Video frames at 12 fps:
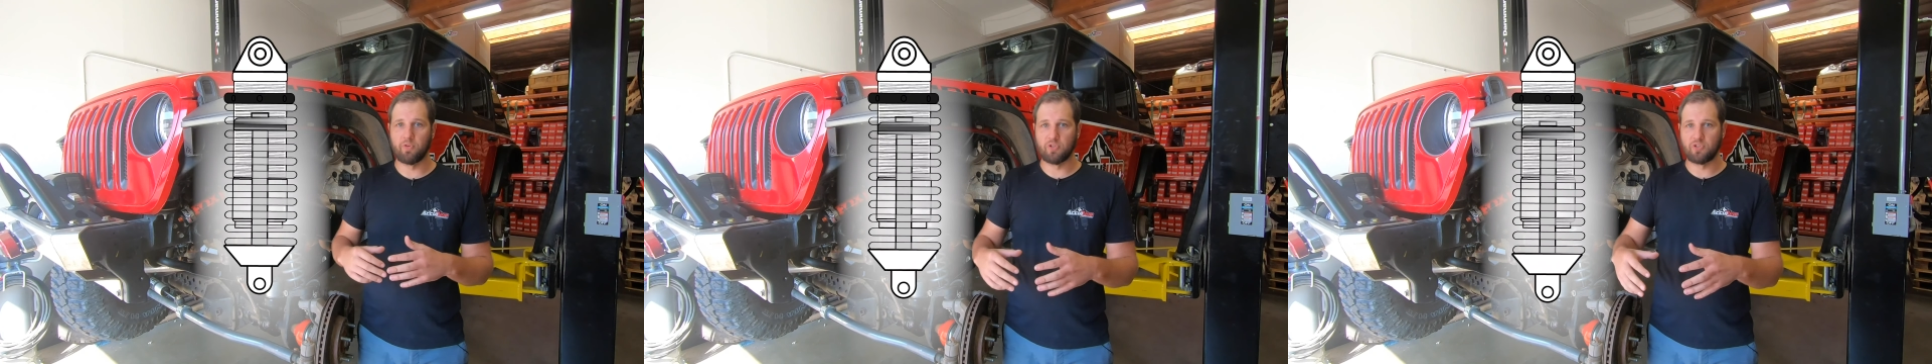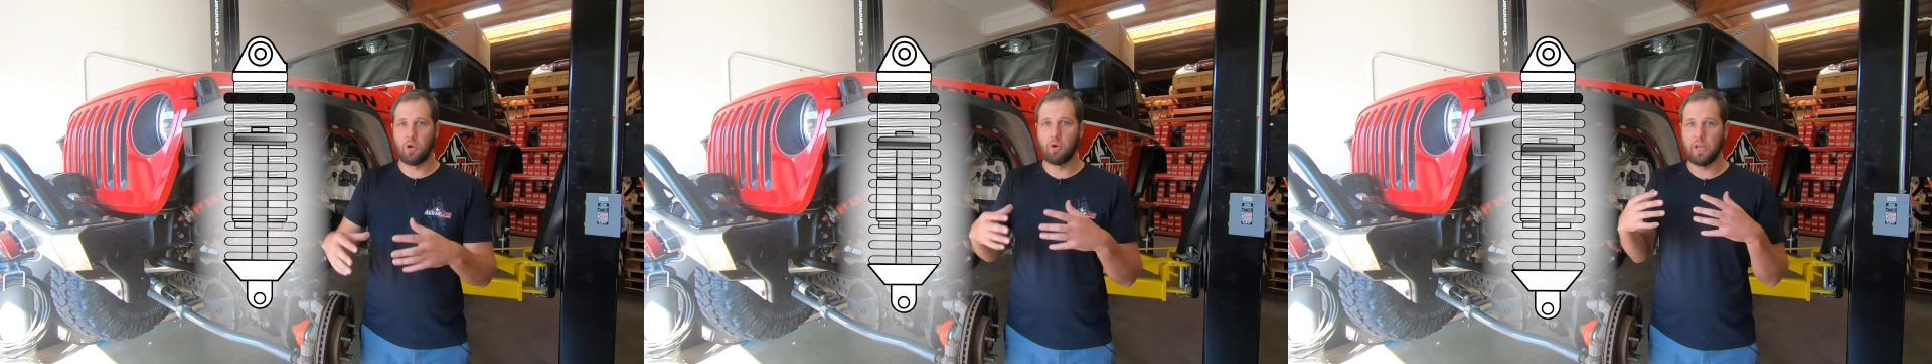for
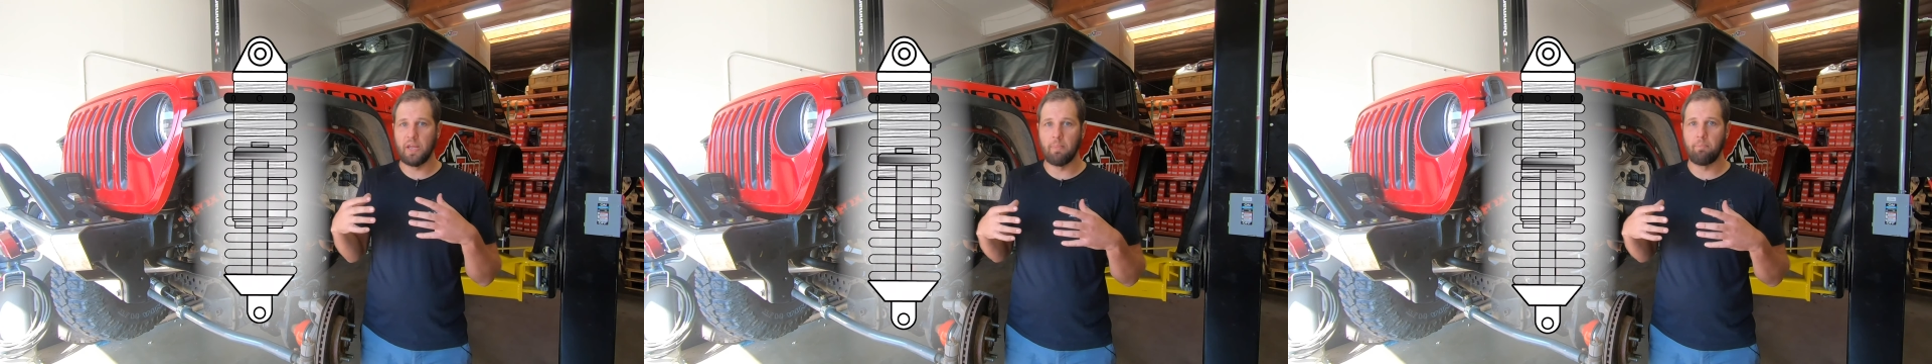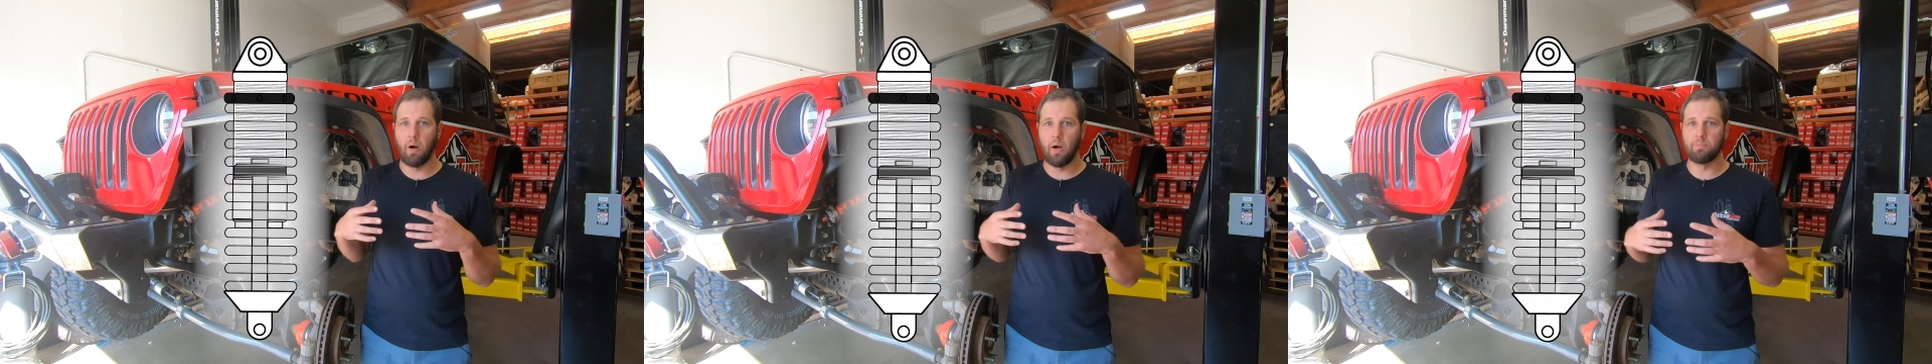soaking
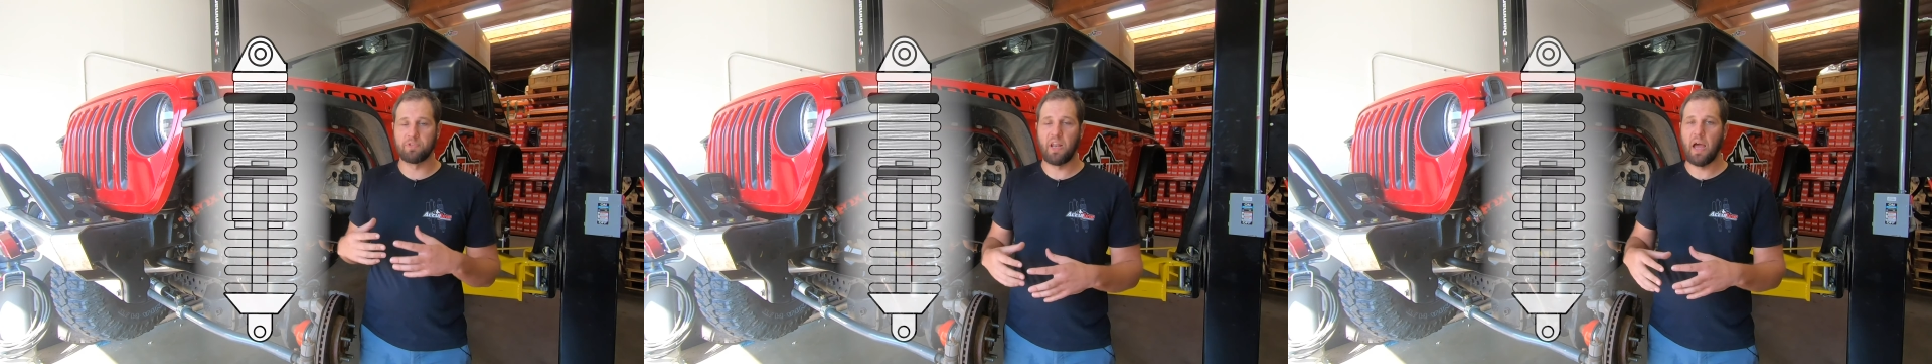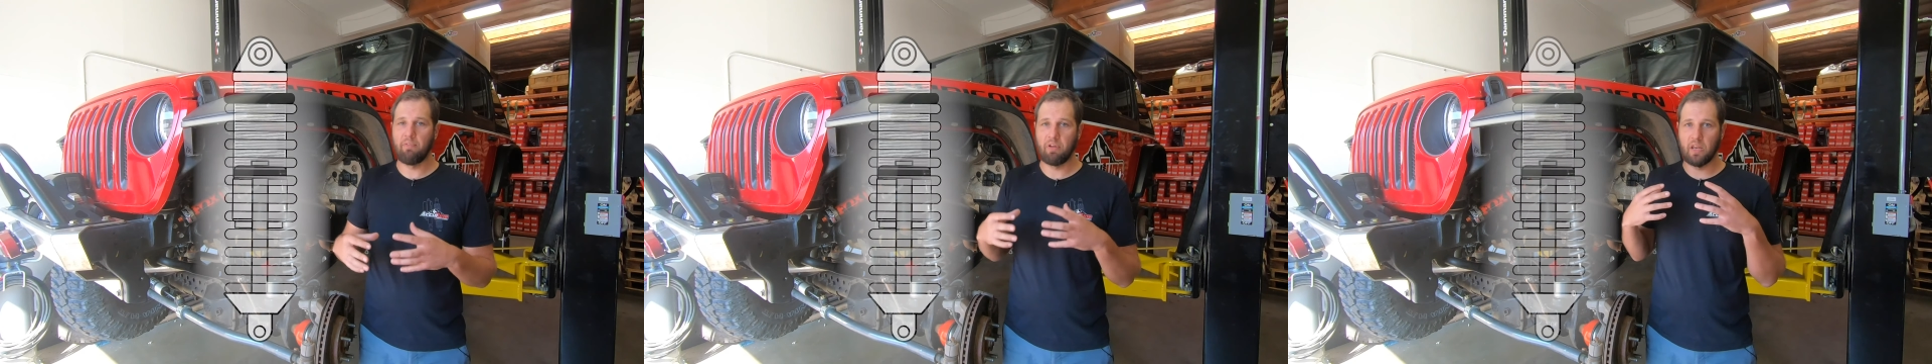up bumps and
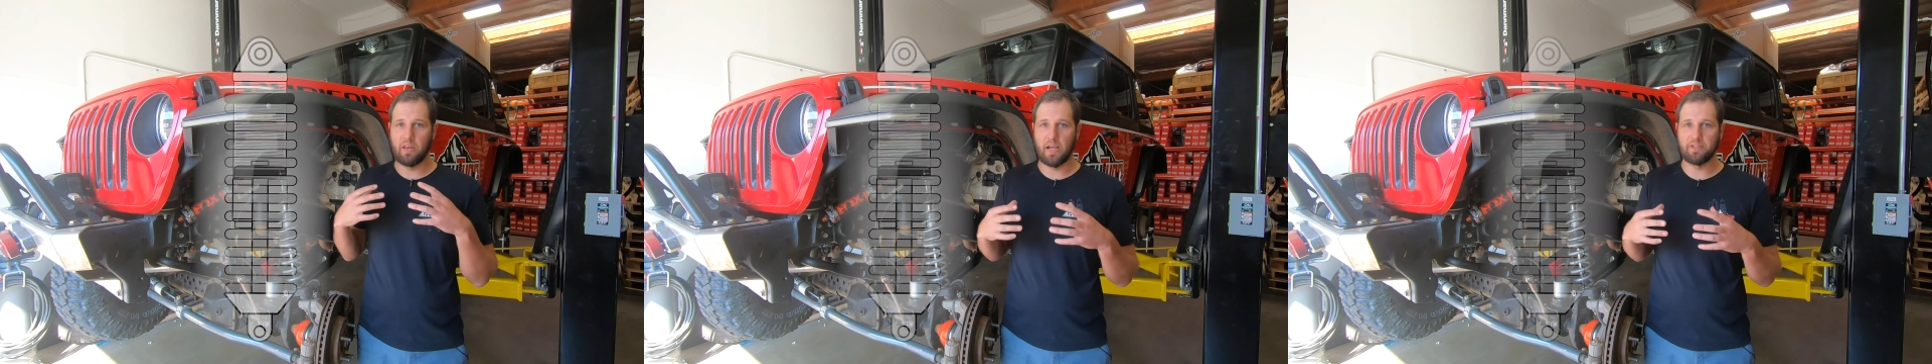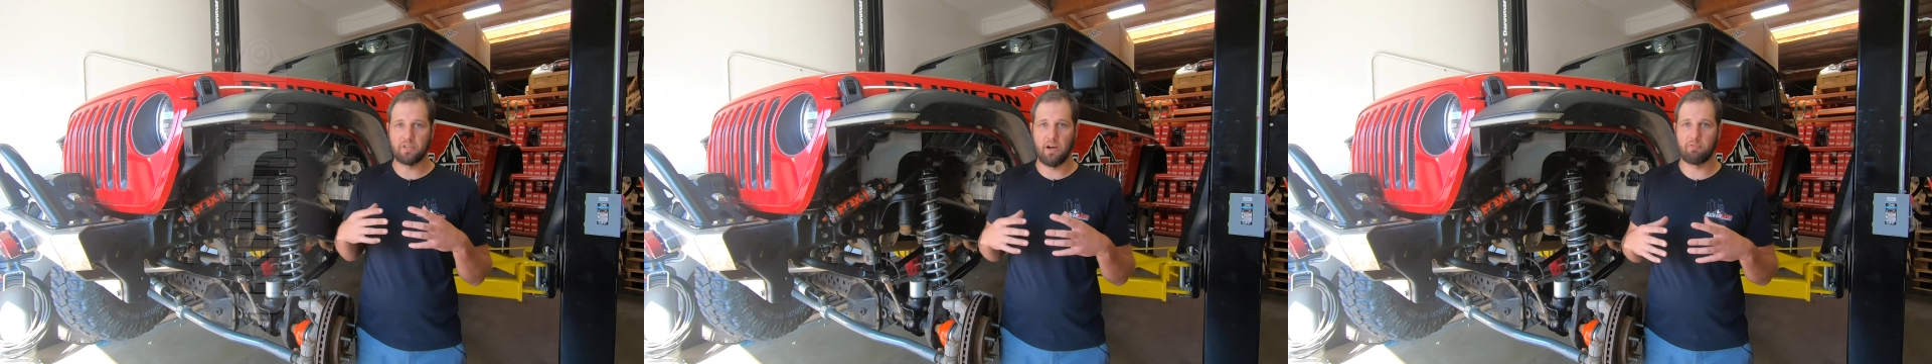having a
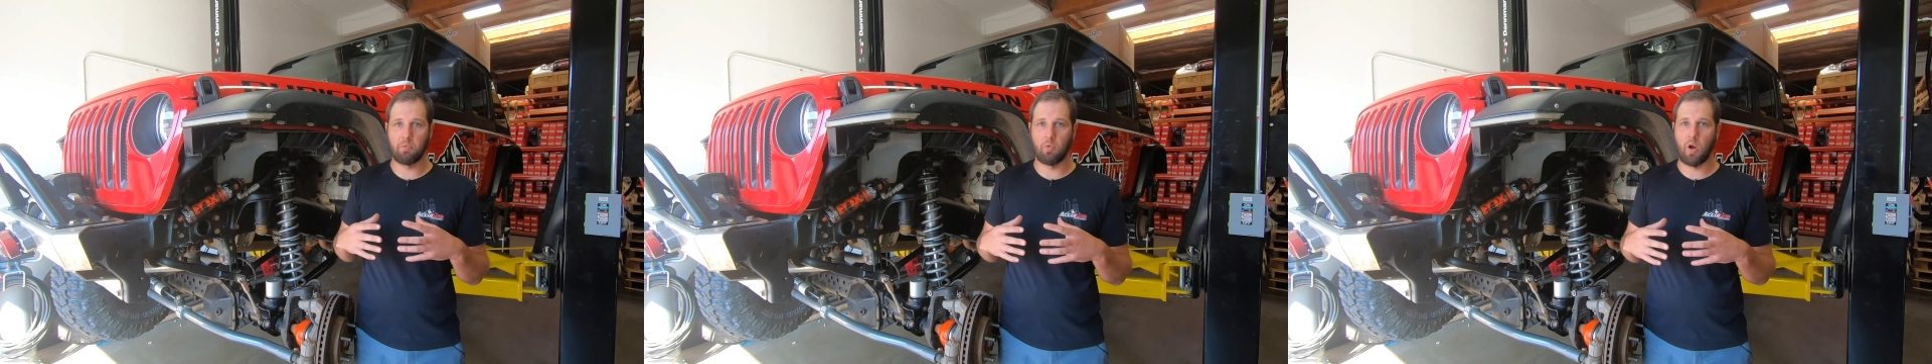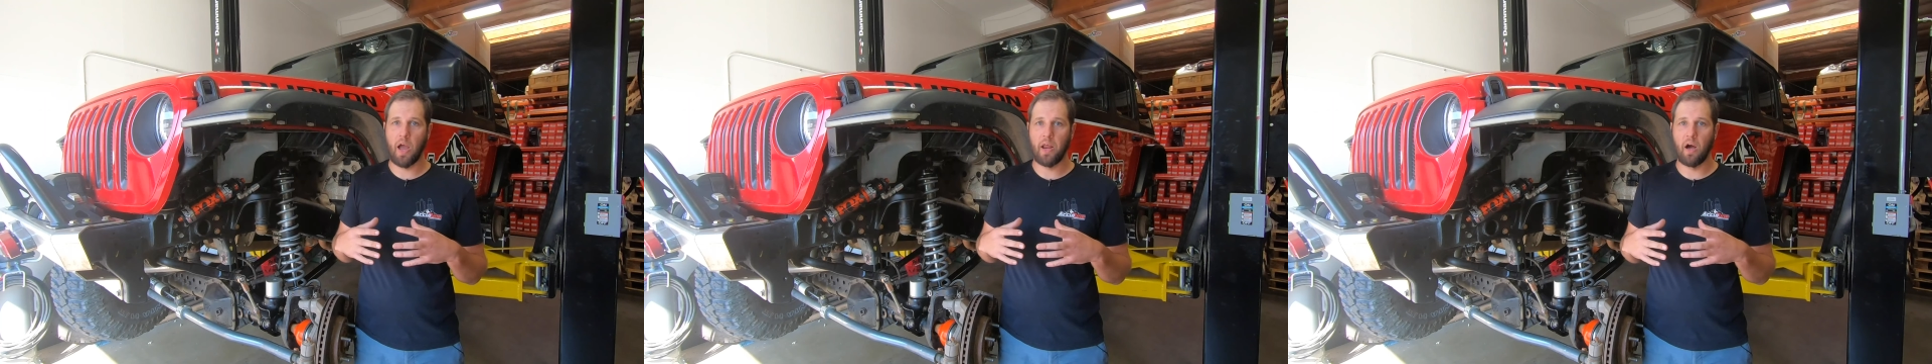nice comfortable
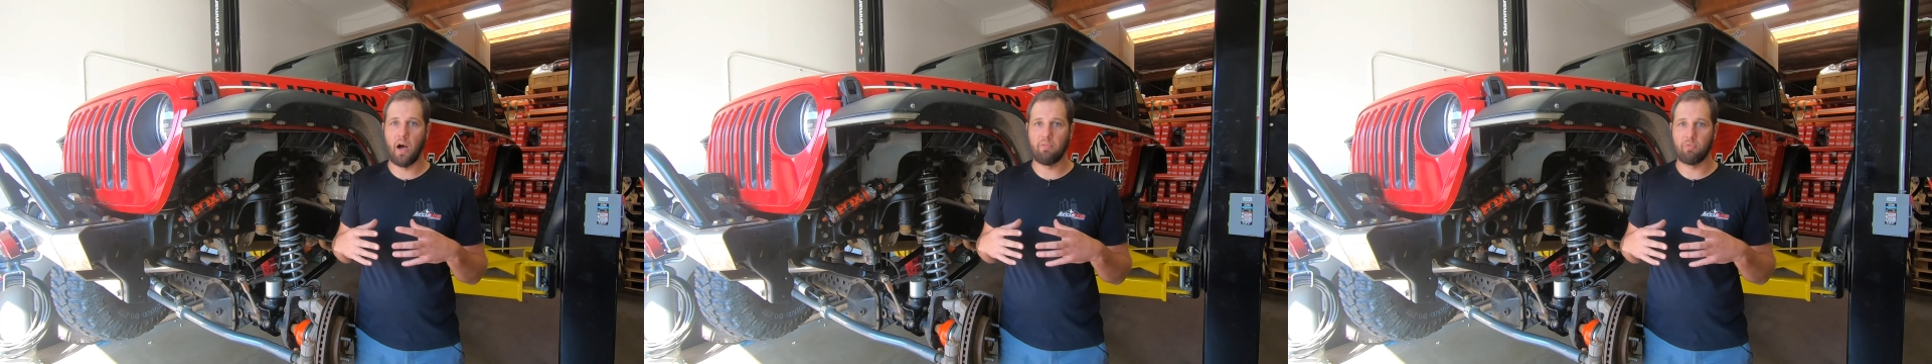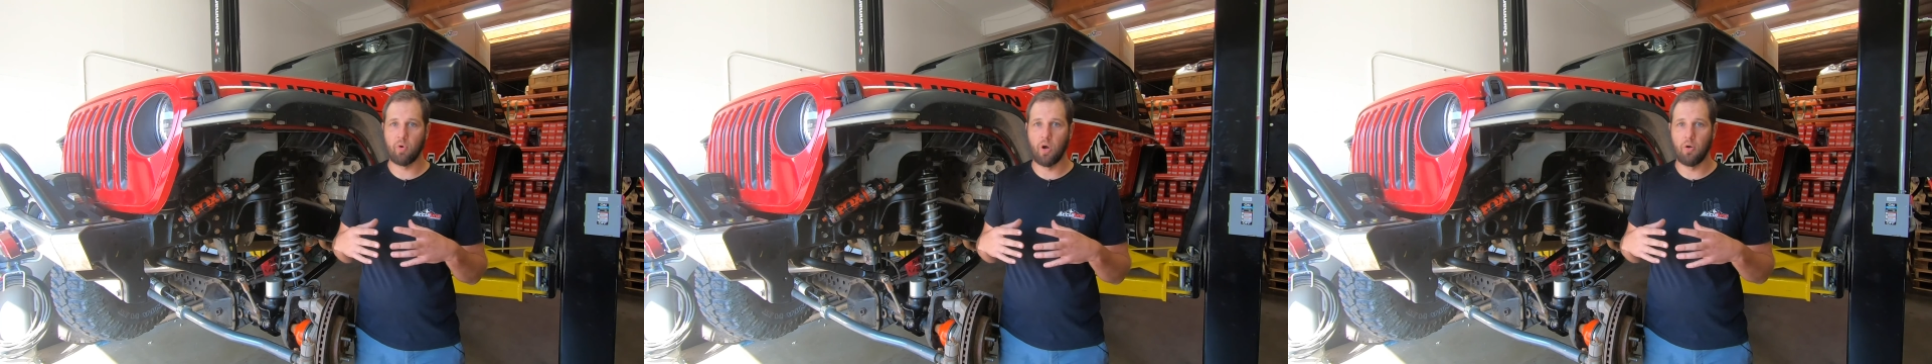ride
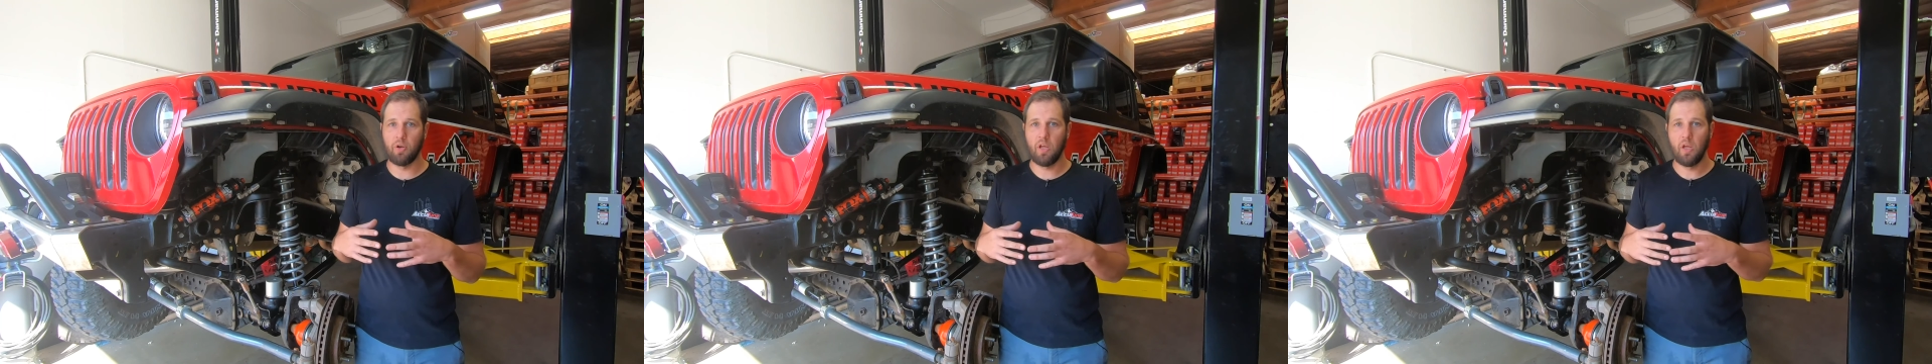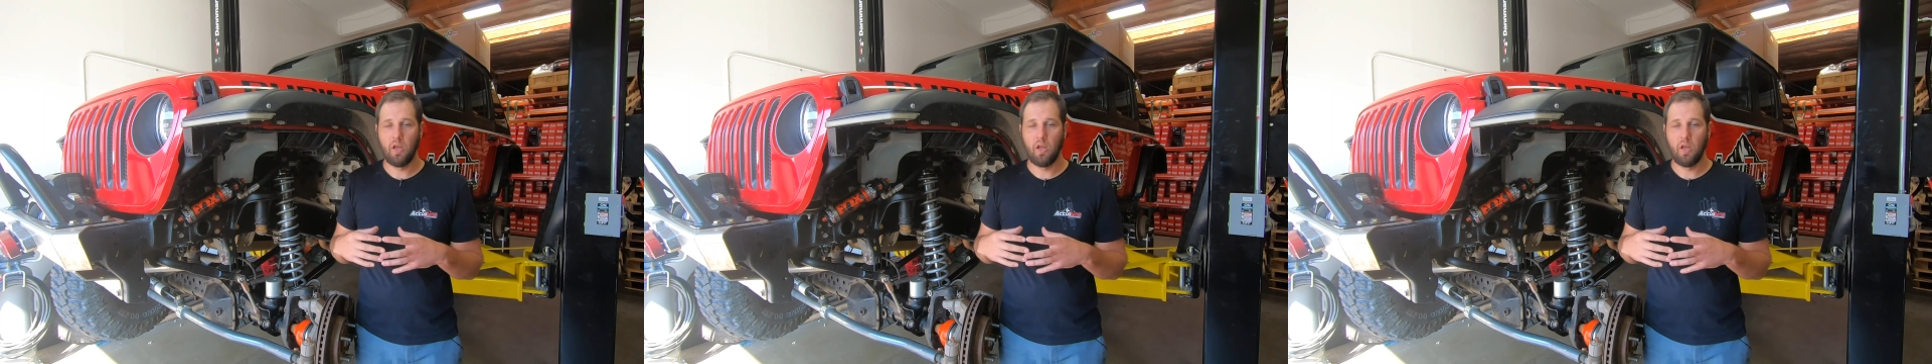off-road.